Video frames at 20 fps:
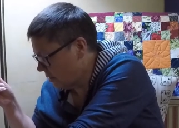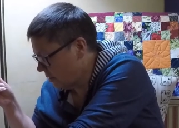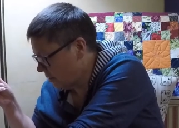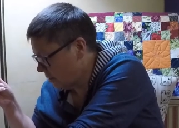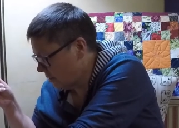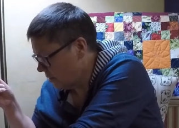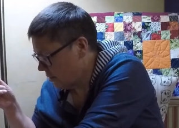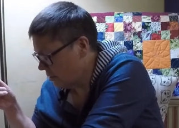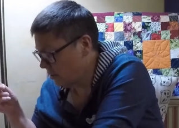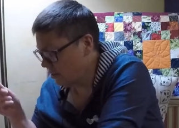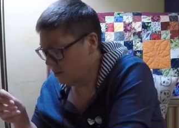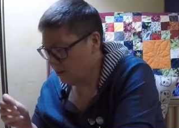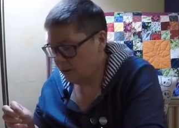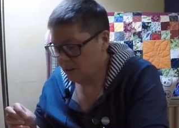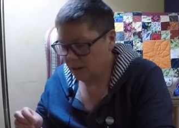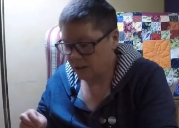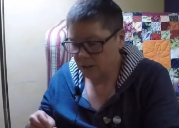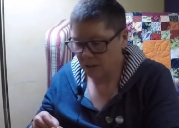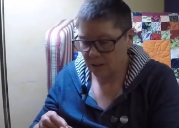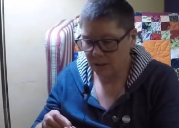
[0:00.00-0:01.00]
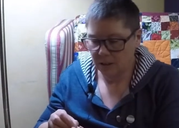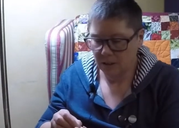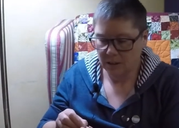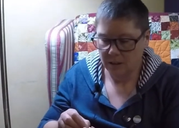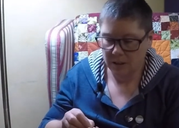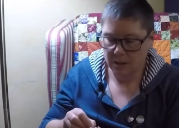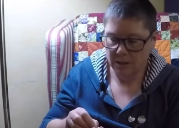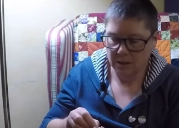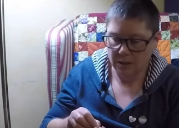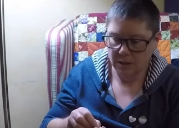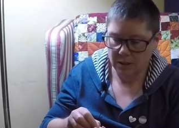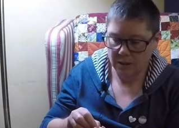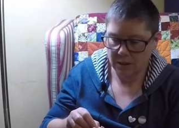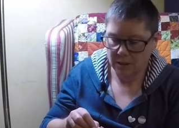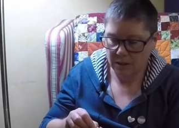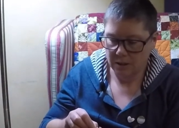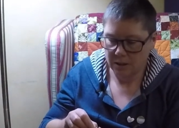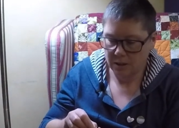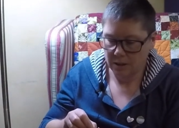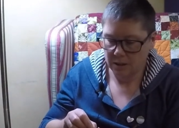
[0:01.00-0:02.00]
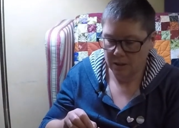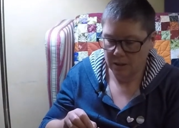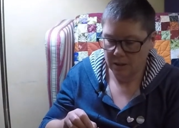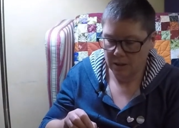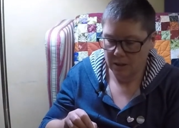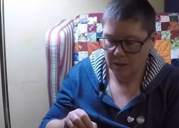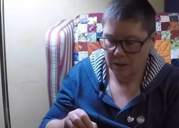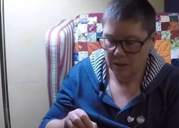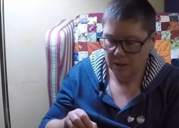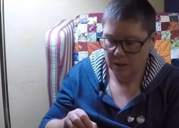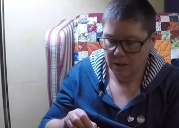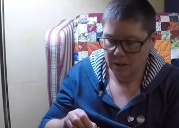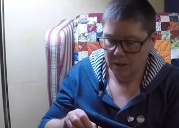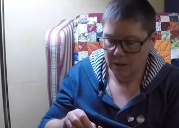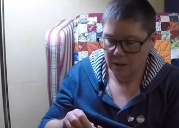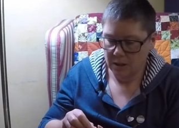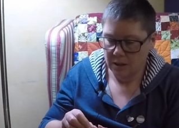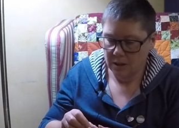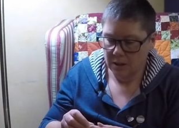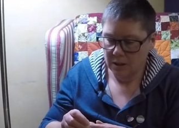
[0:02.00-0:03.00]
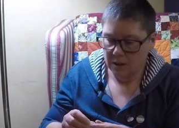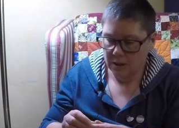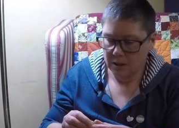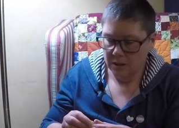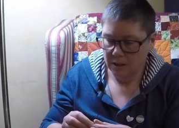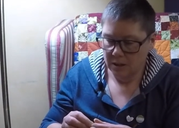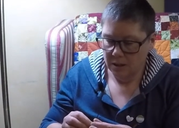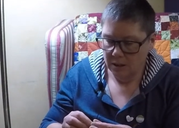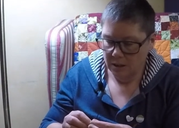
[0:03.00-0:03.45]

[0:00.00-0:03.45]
Nobody speaks.